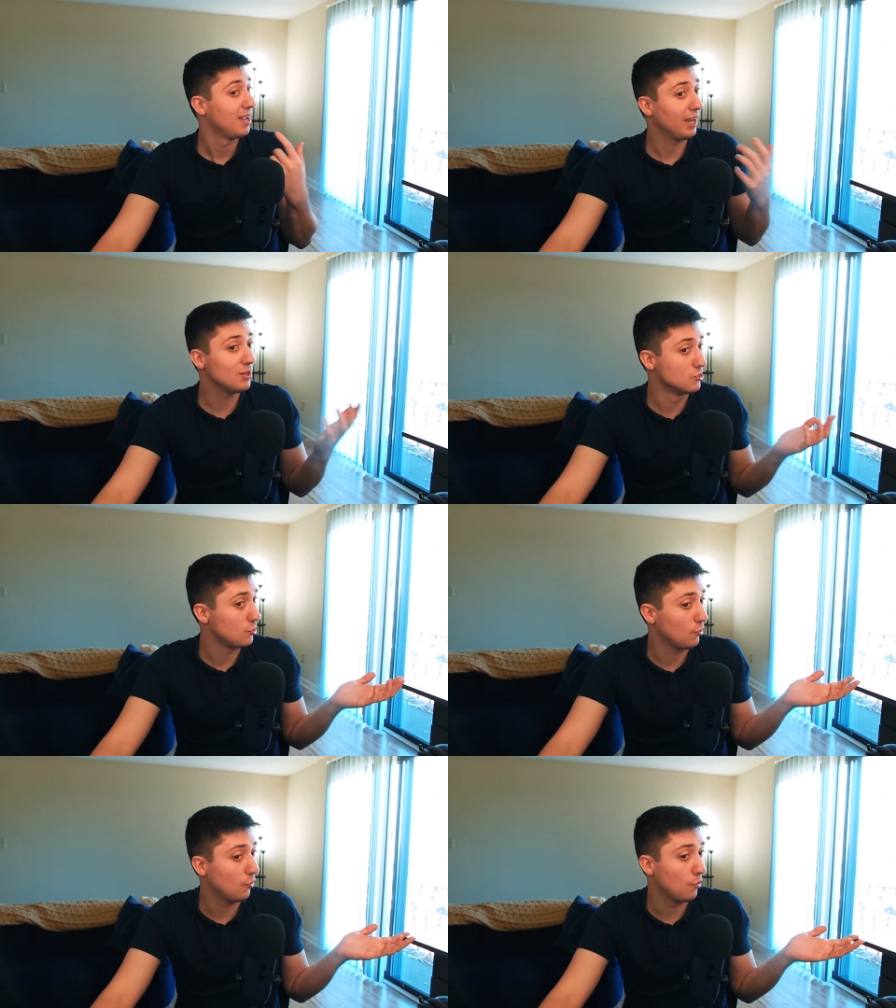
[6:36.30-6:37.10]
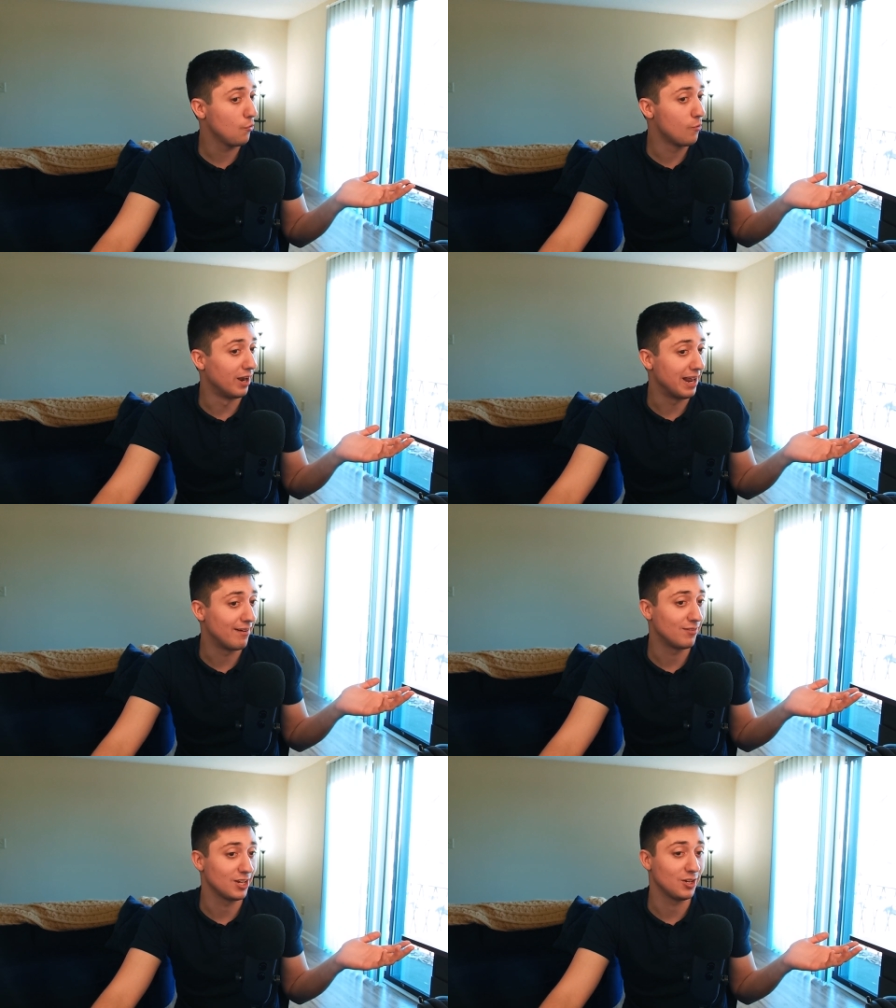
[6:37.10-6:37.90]
into
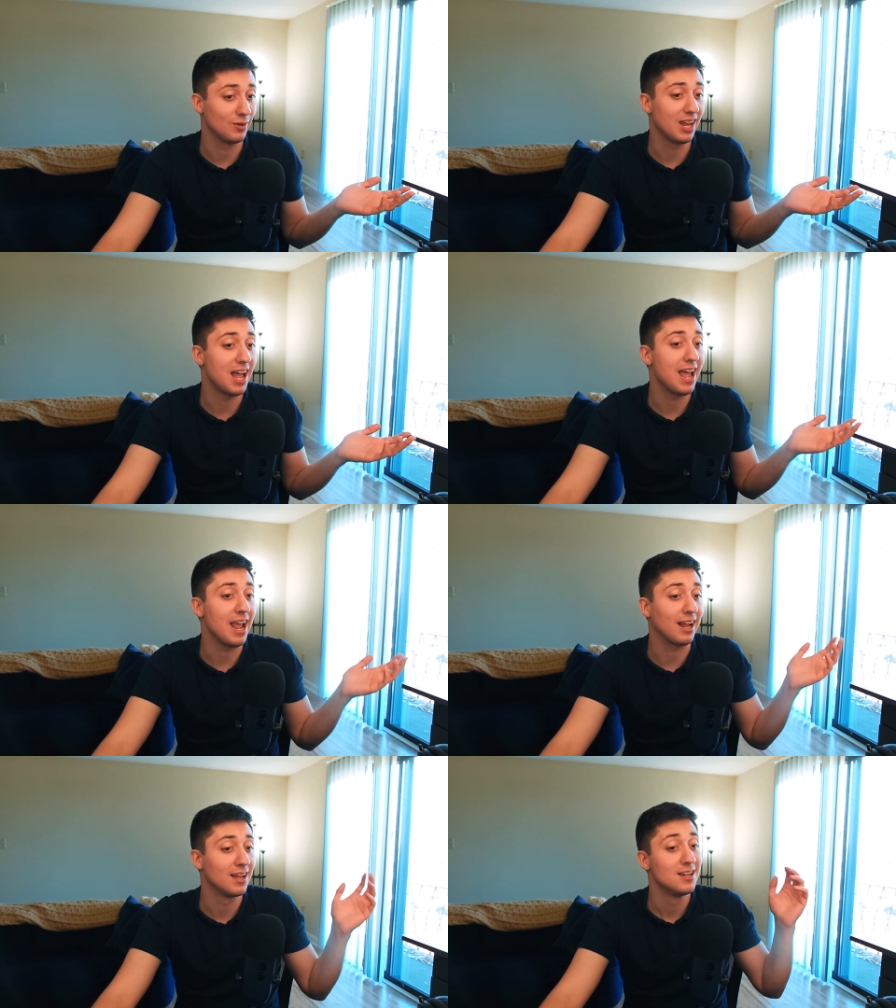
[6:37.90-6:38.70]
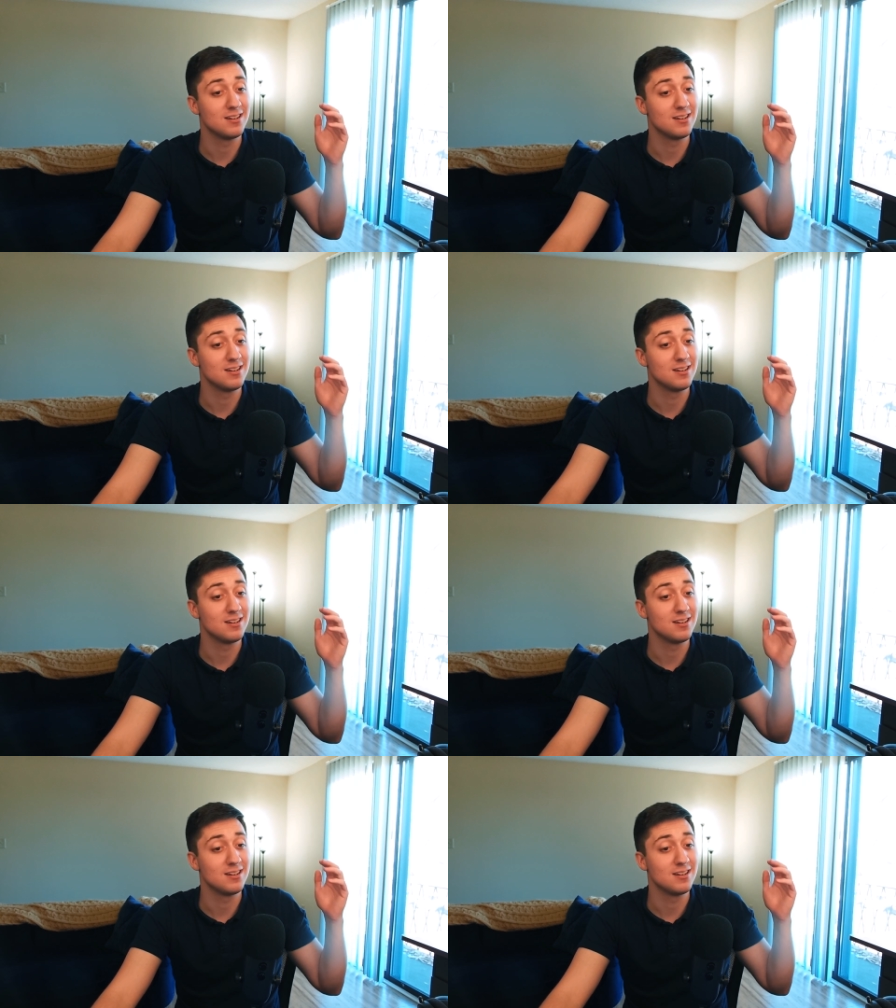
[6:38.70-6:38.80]
whatever you'd like.